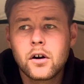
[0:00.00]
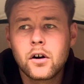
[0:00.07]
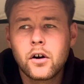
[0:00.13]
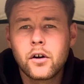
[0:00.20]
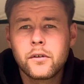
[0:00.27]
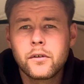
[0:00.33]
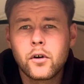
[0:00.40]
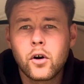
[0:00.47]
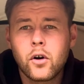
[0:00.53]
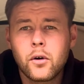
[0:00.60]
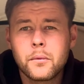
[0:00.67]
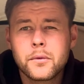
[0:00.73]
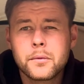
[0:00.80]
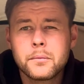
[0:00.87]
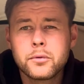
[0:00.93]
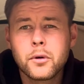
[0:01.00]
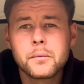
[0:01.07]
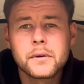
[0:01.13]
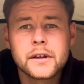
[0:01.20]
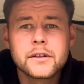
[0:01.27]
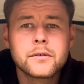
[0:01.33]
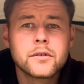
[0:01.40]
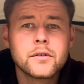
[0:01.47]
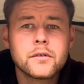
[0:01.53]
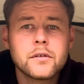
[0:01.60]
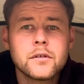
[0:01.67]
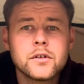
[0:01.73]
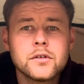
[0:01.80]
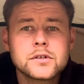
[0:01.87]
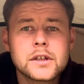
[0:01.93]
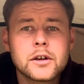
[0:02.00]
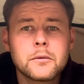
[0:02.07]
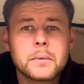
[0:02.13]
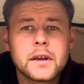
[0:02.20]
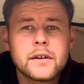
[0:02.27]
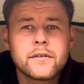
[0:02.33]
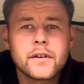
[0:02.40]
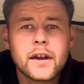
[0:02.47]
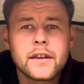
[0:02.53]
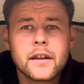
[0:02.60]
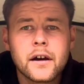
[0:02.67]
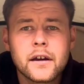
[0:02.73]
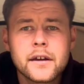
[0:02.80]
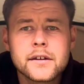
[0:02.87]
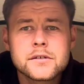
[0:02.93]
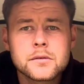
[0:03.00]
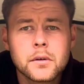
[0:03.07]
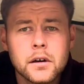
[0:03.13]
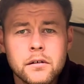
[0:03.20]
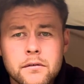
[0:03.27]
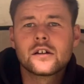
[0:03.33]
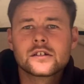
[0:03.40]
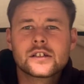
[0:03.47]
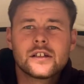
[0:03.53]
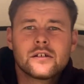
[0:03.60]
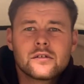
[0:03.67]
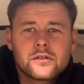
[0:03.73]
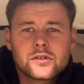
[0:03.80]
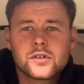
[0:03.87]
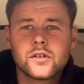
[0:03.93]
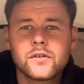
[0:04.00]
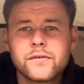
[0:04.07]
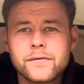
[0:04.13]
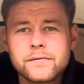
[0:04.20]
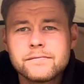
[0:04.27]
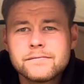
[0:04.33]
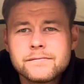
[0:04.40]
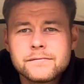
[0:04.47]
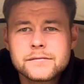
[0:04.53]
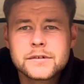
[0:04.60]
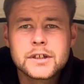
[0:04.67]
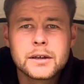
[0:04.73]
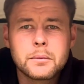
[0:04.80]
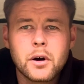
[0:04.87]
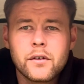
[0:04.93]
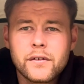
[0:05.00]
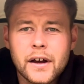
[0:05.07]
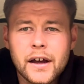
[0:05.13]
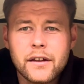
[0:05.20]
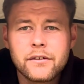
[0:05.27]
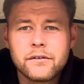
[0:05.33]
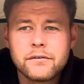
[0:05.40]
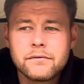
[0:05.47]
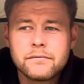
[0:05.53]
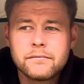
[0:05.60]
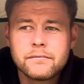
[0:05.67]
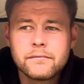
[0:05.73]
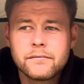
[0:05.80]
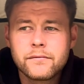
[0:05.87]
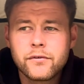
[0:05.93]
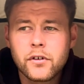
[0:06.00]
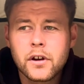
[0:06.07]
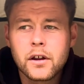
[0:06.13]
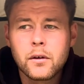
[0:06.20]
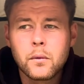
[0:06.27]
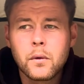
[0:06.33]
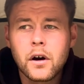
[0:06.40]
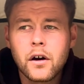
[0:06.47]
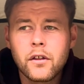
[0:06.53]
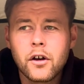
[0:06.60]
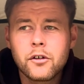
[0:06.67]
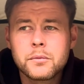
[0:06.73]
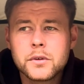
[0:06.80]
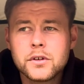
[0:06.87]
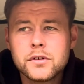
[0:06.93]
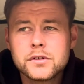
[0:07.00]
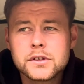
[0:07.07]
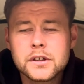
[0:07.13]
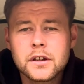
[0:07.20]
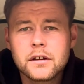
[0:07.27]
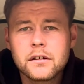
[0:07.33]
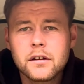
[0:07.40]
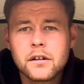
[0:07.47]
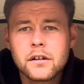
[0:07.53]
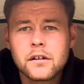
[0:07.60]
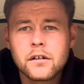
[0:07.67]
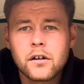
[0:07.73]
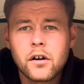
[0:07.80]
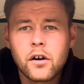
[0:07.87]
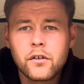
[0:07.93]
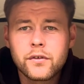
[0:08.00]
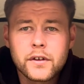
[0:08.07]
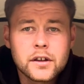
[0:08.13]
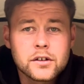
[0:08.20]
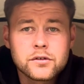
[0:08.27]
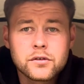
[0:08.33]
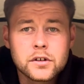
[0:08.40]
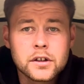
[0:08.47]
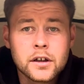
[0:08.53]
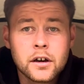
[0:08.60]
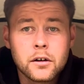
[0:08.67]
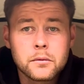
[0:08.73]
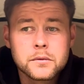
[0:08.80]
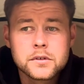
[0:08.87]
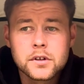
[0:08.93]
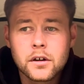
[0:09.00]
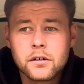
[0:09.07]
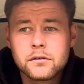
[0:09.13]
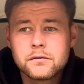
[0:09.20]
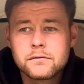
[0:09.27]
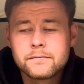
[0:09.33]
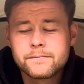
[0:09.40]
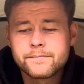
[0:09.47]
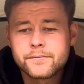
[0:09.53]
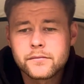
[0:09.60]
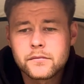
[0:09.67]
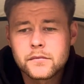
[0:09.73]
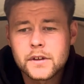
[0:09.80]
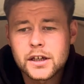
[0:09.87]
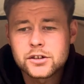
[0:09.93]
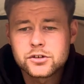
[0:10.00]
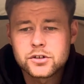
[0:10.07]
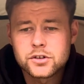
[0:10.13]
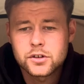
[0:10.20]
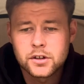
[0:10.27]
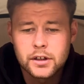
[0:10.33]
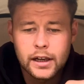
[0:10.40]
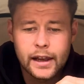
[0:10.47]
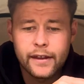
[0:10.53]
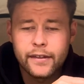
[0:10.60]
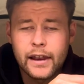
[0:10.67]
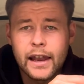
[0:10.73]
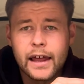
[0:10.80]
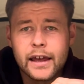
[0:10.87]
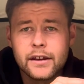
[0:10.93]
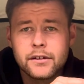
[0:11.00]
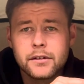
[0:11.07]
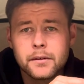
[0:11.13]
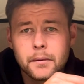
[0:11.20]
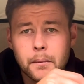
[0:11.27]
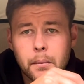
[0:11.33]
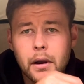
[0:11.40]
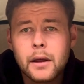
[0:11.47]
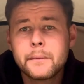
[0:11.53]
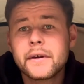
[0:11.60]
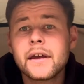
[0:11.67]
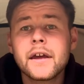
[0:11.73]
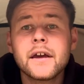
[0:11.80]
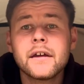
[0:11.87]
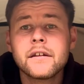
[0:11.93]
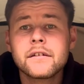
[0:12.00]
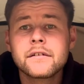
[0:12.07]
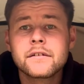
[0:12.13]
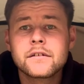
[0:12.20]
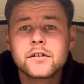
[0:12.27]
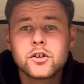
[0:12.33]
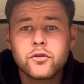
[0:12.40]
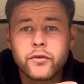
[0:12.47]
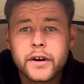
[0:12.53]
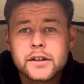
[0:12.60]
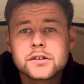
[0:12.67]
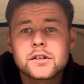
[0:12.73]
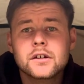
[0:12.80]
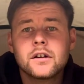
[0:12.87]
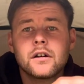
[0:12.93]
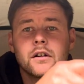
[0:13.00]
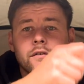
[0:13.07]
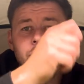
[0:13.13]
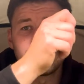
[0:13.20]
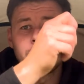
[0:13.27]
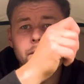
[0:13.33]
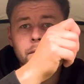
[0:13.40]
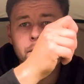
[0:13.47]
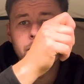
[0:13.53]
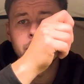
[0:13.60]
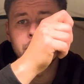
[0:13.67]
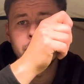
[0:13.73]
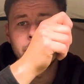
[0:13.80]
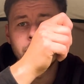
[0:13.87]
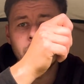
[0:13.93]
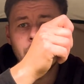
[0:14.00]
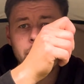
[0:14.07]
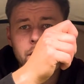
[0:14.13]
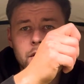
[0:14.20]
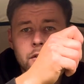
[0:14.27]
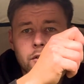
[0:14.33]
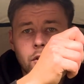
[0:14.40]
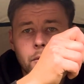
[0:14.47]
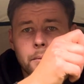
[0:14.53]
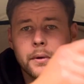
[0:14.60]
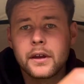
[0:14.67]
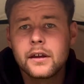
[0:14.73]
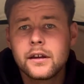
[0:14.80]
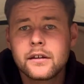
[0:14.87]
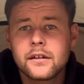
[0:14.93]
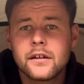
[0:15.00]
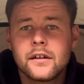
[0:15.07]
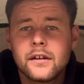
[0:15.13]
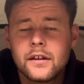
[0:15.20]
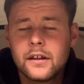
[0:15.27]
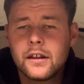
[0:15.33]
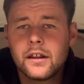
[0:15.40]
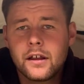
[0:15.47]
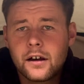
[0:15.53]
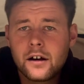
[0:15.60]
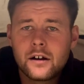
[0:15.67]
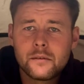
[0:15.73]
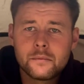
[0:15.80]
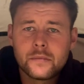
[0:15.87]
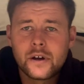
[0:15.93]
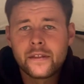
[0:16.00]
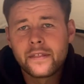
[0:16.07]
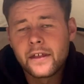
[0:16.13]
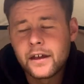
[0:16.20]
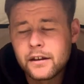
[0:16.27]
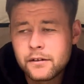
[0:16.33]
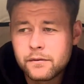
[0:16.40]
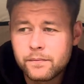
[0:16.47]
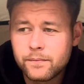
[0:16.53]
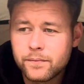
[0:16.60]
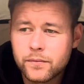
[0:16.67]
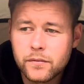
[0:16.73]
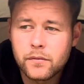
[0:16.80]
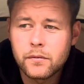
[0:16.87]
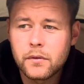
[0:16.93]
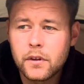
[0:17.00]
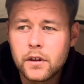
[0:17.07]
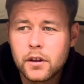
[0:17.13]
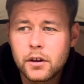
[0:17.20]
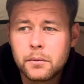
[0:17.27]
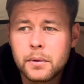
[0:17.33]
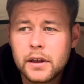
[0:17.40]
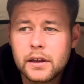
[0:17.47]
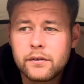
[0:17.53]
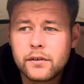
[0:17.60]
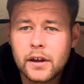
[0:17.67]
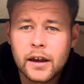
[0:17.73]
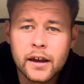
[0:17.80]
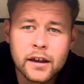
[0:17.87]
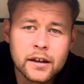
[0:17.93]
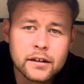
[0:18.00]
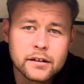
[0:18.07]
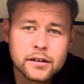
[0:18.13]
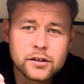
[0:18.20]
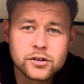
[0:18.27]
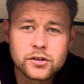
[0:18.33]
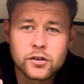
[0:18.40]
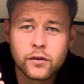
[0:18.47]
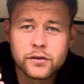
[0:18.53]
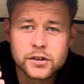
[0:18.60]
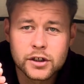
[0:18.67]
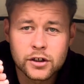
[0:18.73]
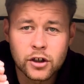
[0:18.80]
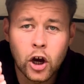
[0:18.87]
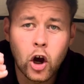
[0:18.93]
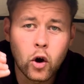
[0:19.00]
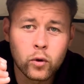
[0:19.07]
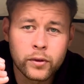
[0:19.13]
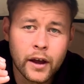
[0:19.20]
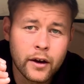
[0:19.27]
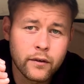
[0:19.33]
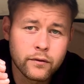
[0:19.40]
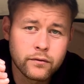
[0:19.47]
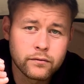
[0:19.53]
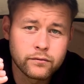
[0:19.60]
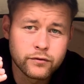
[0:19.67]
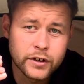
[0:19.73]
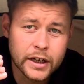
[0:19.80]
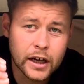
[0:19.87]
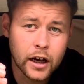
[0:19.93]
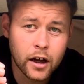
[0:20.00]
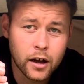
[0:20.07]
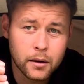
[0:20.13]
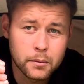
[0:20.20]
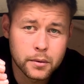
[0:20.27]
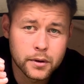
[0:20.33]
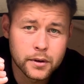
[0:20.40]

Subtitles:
I'd opt probably to use a little PVA nugget as well. It's a little sort of tip I've had for a little while that I've been using, and I think it's really helped. So that's going to let the lead plummet in, your rig's going to fly up to the top bead, and then your PVA is obviously going to hold that rig up,